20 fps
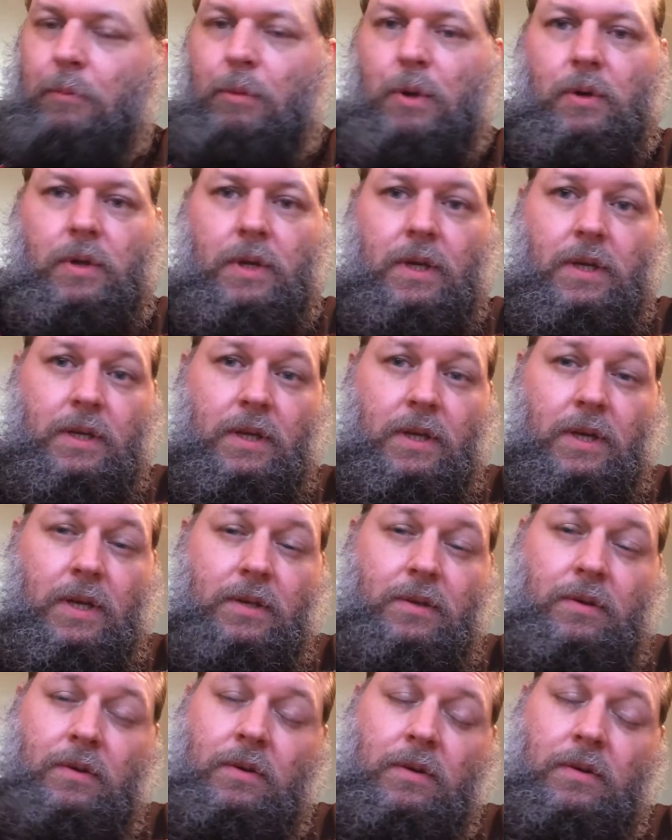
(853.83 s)
and that DNA
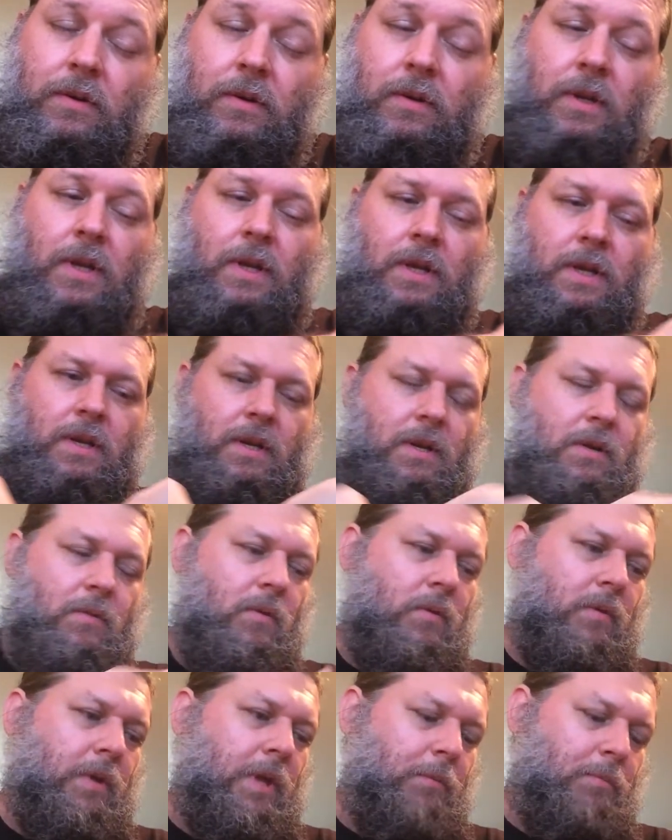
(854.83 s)
200 won't
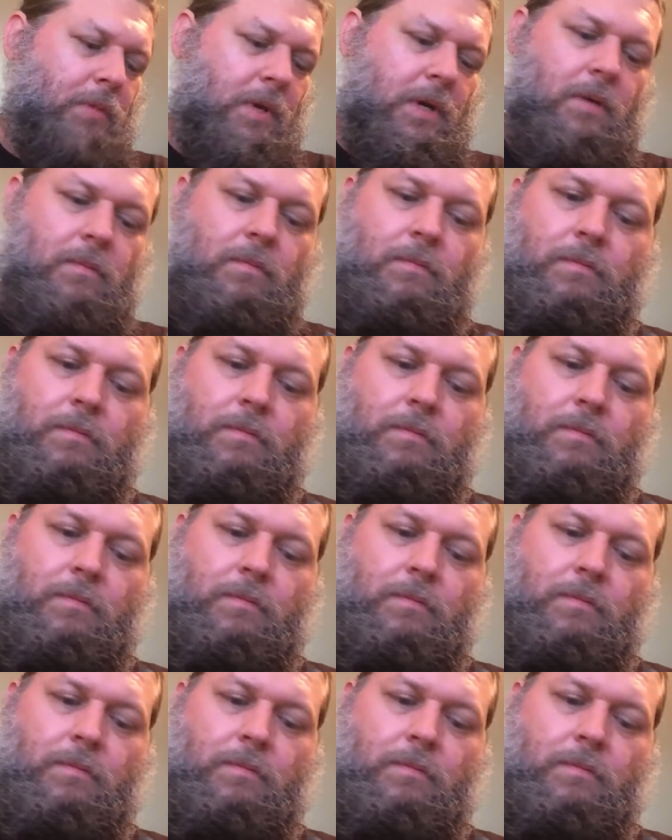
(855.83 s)
keep up.